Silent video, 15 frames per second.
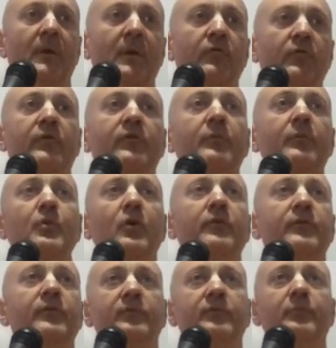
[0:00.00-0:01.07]
So it's a
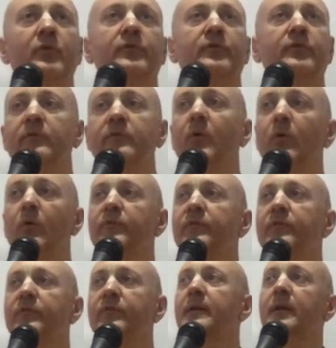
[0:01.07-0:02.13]
process. The whole
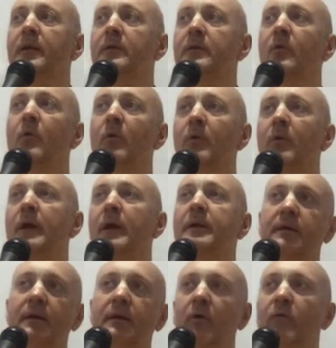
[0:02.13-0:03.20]
sadhana, the whole
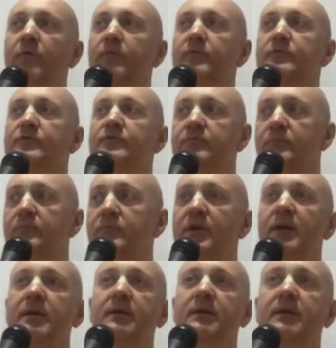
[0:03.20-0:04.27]
idea of
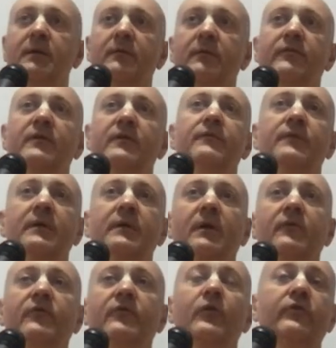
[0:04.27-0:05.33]
chanting, serving,
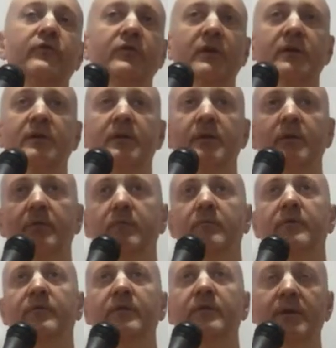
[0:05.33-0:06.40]
associating,
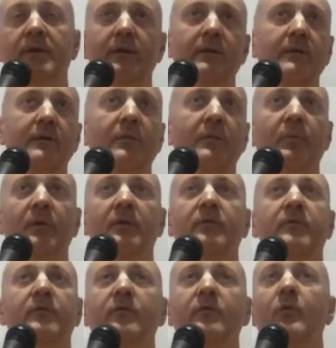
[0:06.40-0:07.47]
visiting the temple,
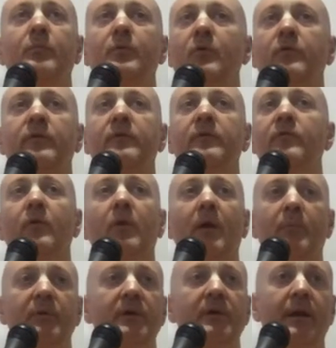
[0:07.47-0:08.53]
this is all process, it's all
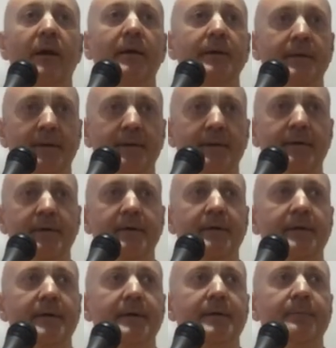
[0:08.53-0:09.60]
abhidhaya.
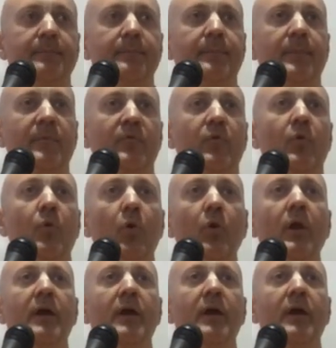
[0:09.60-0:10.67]
So
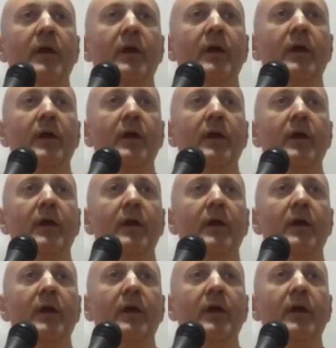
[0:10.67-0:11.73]
goal has
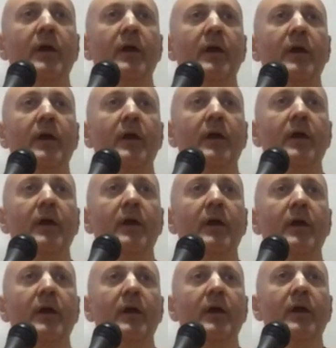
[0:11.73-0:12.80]
to be
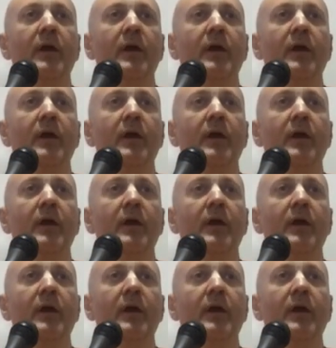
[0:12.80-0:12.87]
clear.